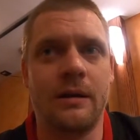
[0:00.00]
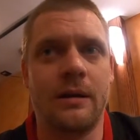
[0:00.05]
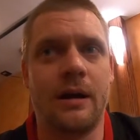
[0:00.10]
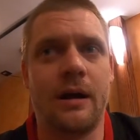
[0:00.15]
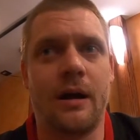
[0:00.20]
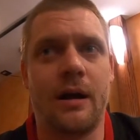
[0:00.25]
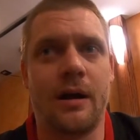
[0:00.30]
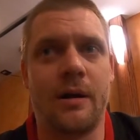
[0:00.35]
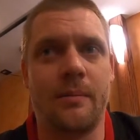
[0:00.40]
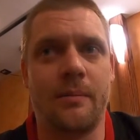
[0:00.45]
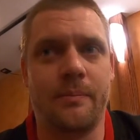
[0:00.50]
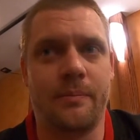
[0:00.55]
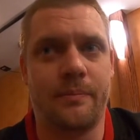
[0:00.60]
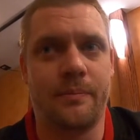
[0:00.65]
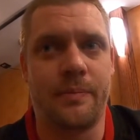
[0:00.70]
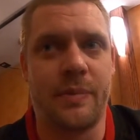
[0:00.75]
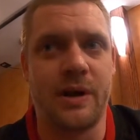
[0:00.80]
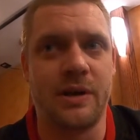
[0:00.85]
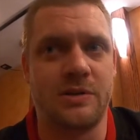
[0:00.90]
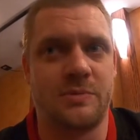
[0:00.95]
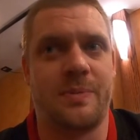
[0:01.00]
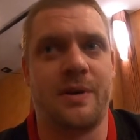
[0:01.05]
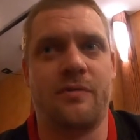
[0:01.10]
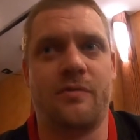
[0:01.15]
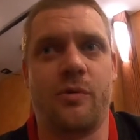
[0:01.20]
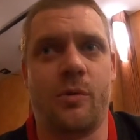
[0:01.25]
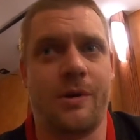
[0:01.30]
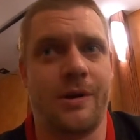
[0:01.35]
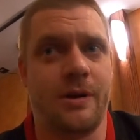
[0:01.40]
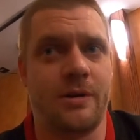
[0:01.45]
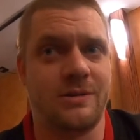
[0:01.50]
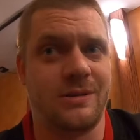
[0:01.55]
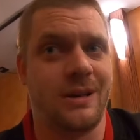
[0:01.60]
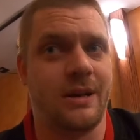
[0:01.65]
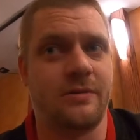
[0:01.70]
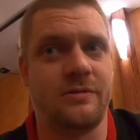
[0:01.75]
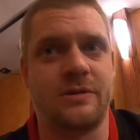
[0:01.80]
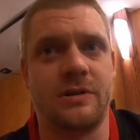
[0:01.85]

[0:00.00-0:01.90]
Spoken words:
But it's been 4 years now,